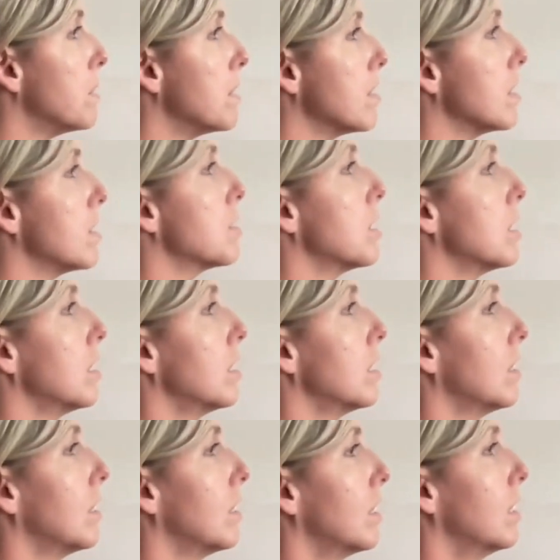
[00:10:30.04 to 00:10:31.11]
position
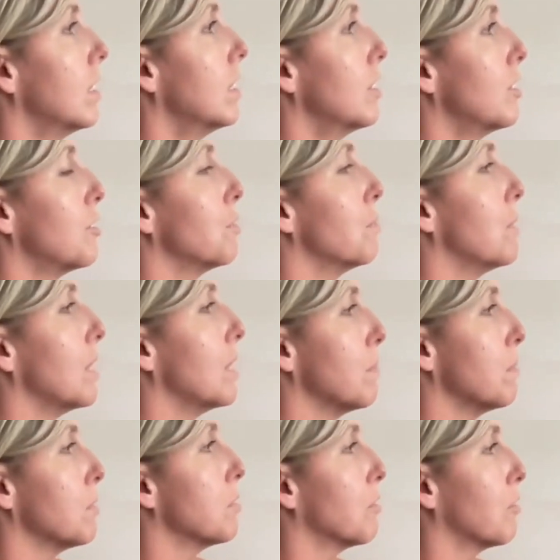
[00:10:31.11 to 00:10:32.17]
to be
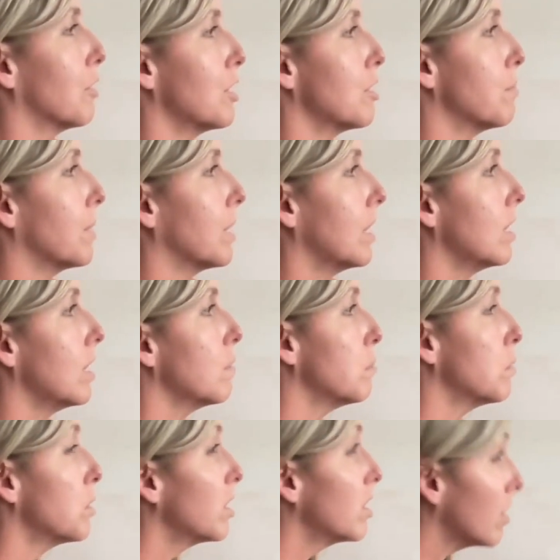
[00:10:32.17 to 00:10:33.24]
able to reach my
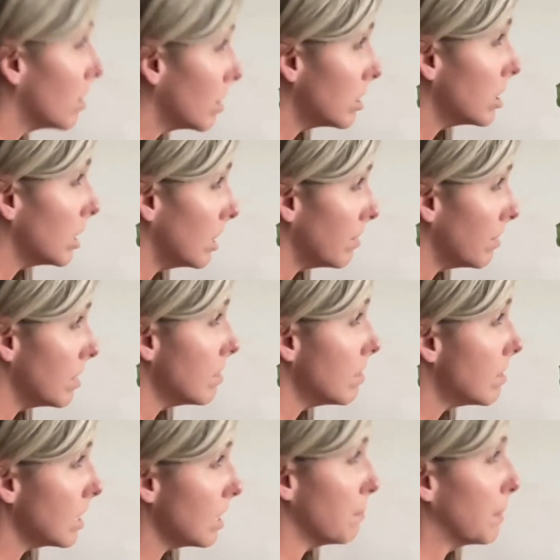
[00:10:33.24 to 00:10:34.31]
keyboard or to even
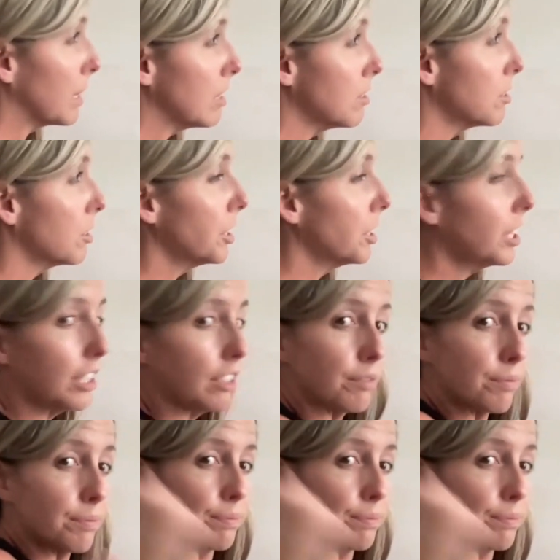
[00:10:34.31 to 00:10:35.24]
see my screen.